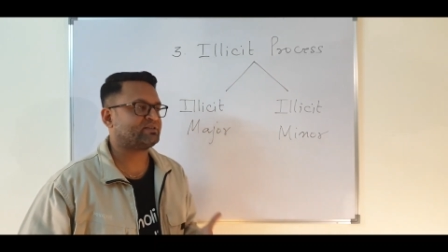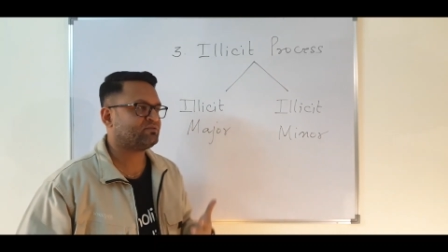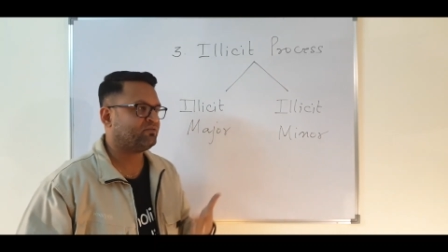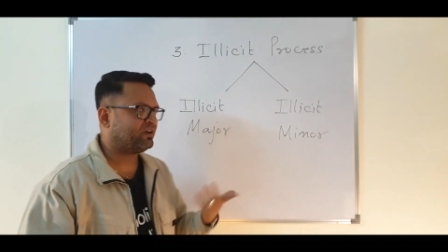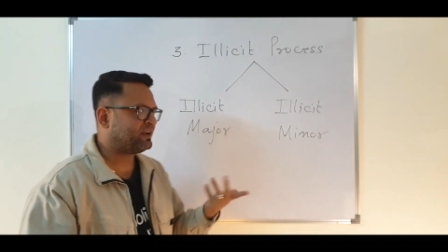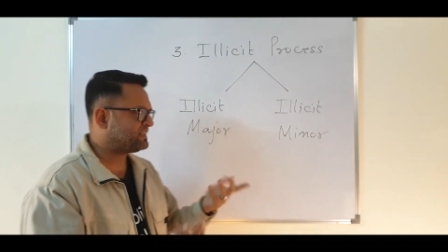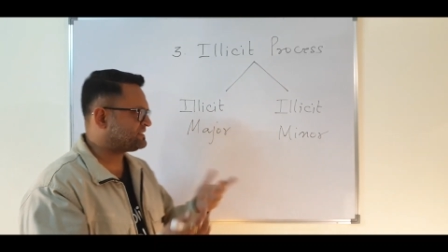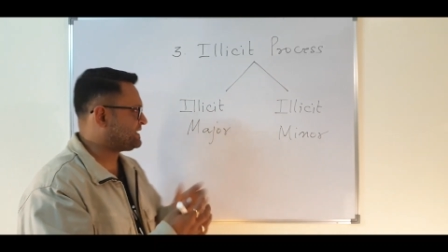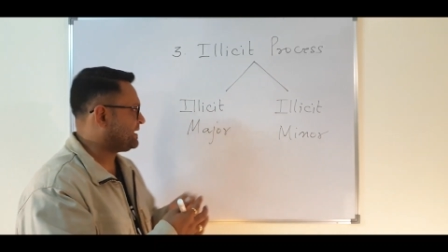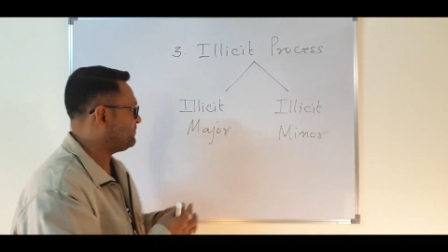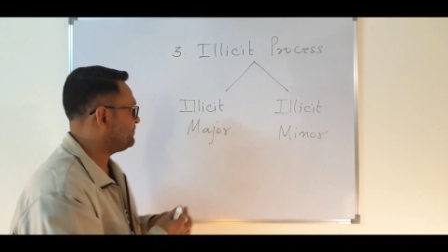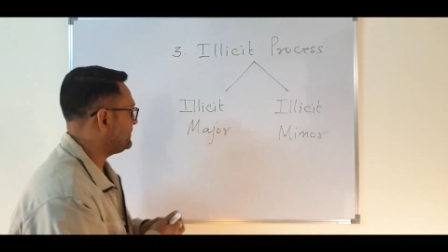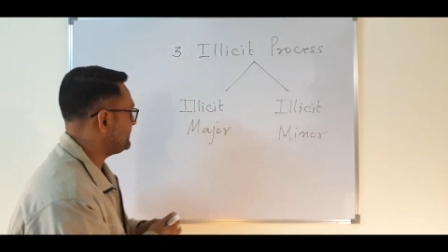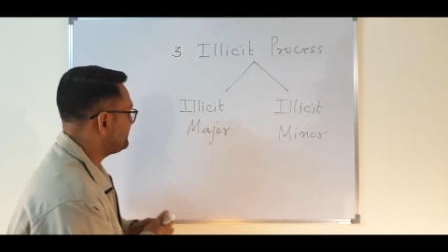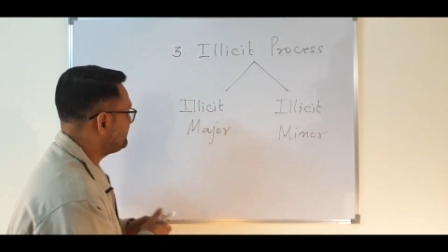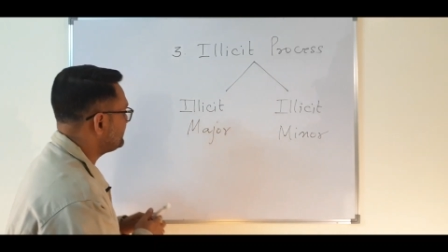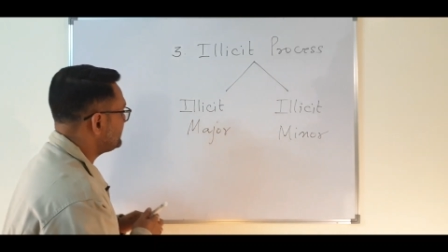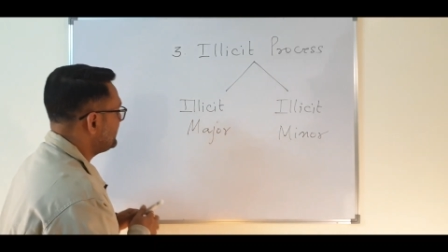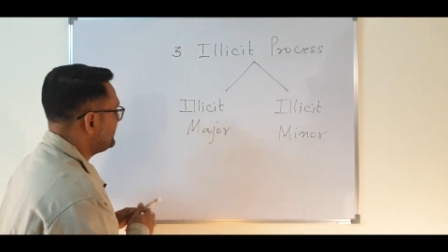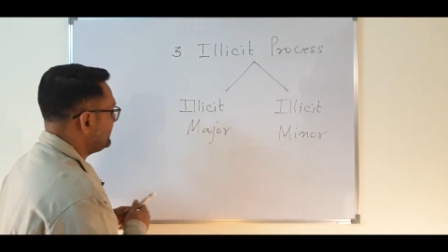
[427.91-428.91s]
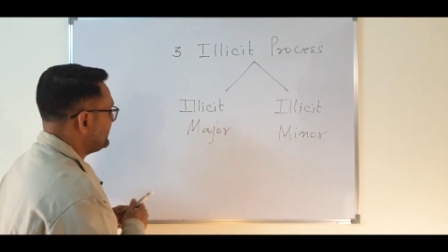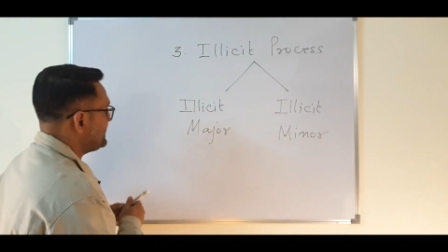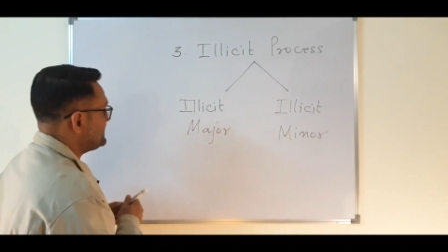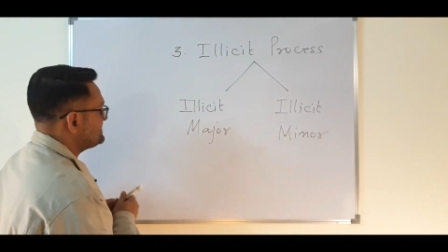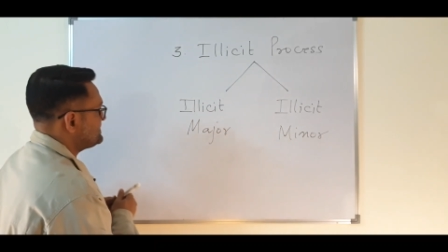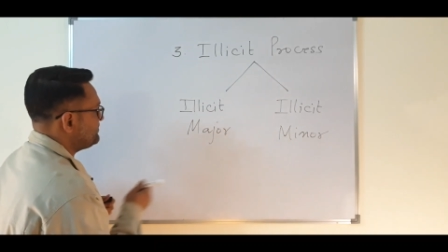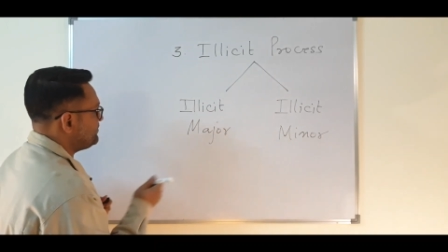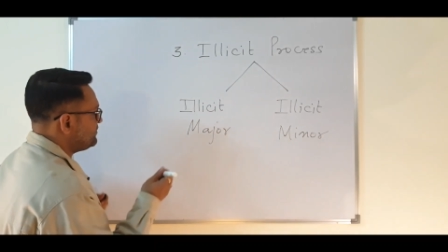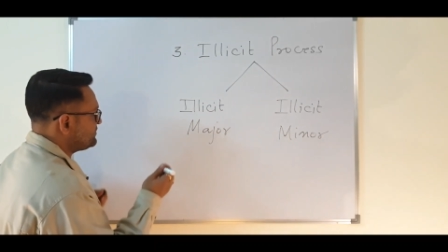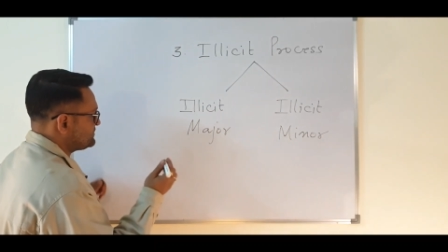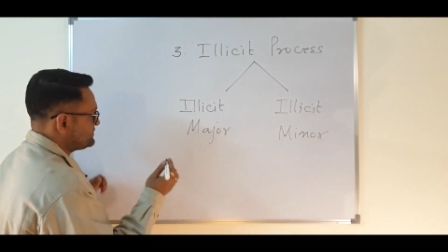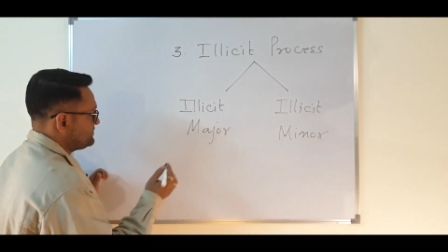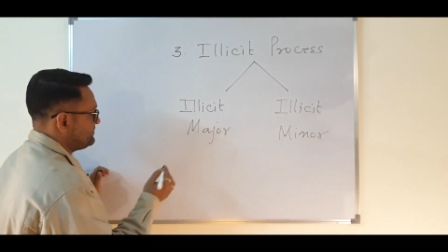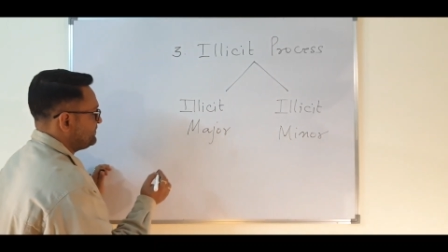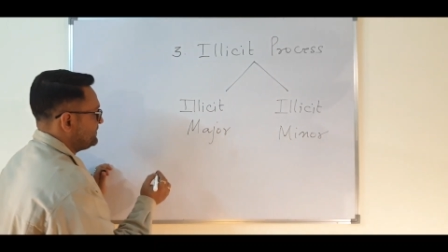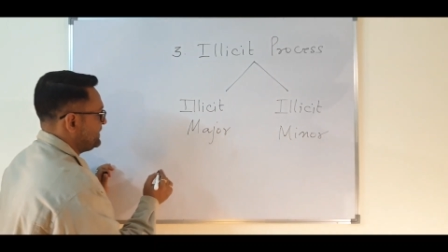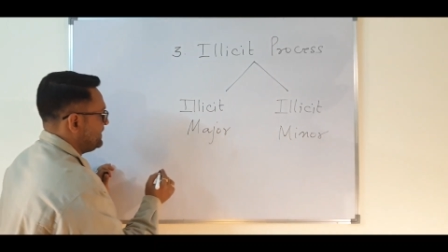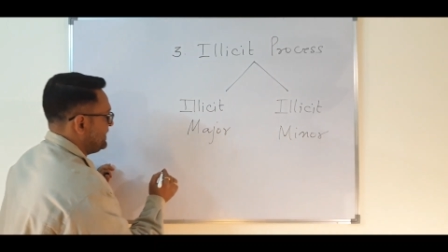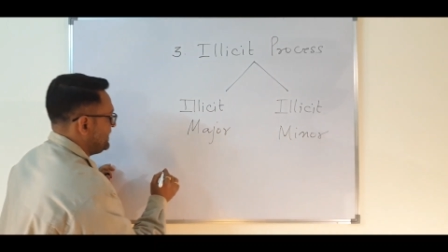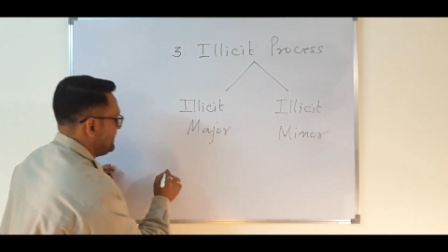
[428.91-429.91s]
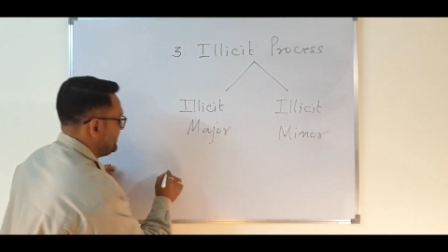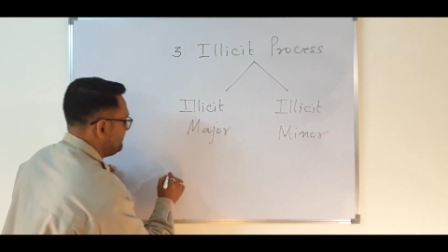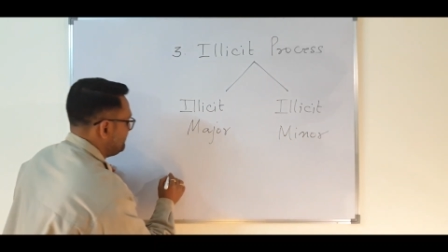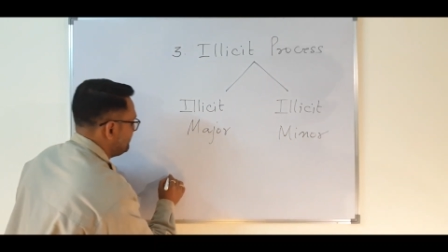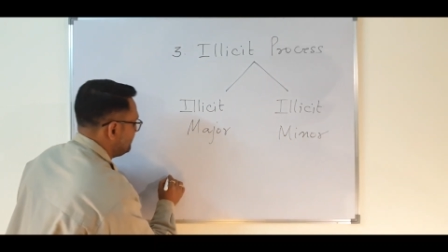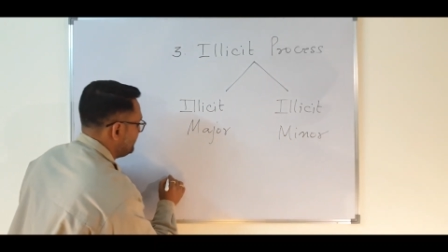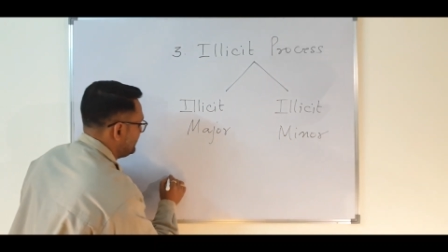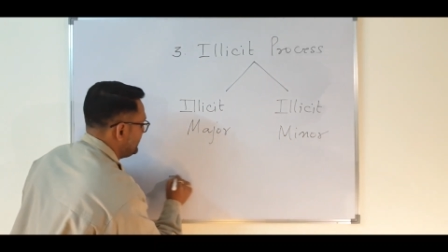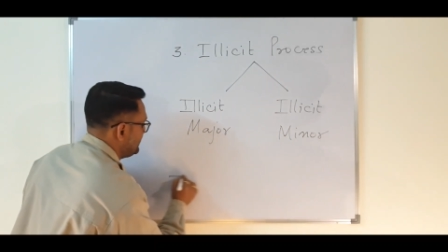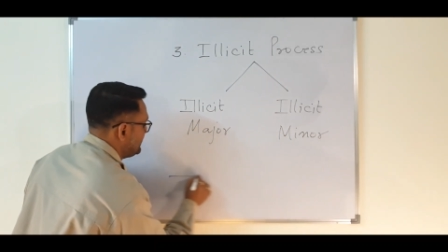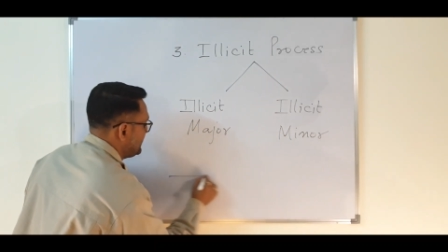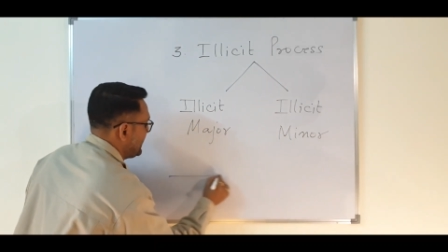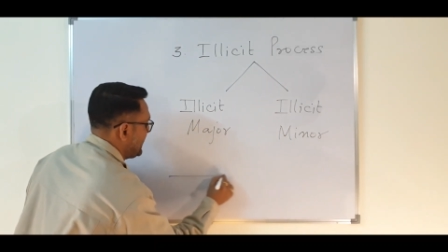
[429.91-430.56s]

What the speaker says: For example, like suppose if we